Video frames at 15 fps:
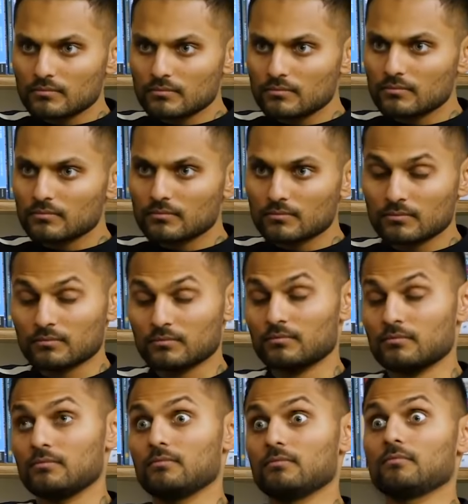disease
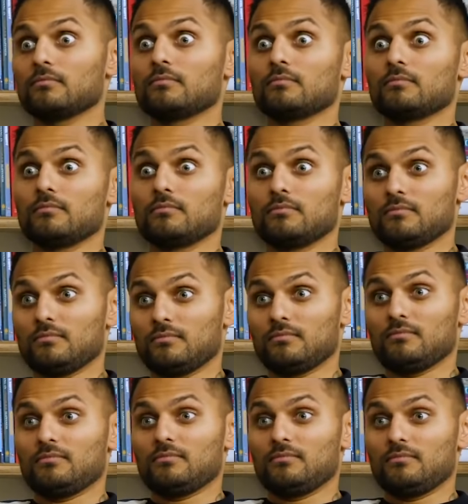than give
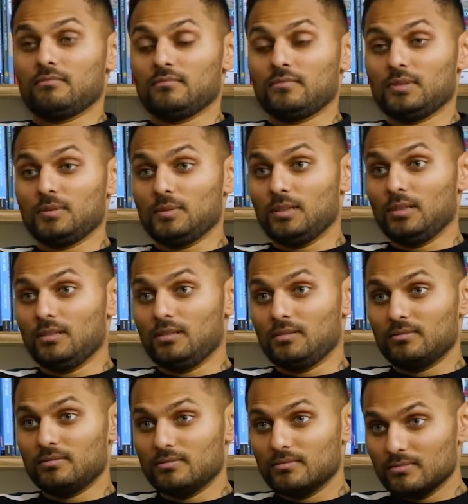up sugar. Wow.
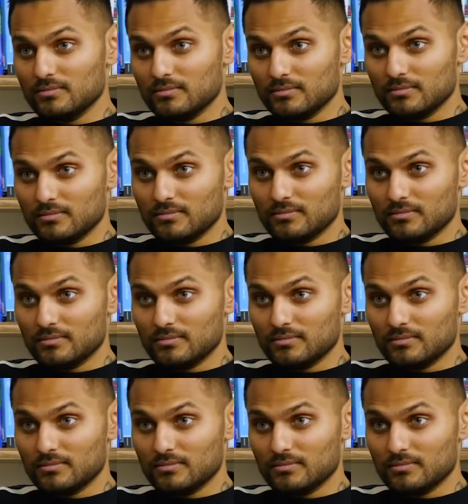And I'm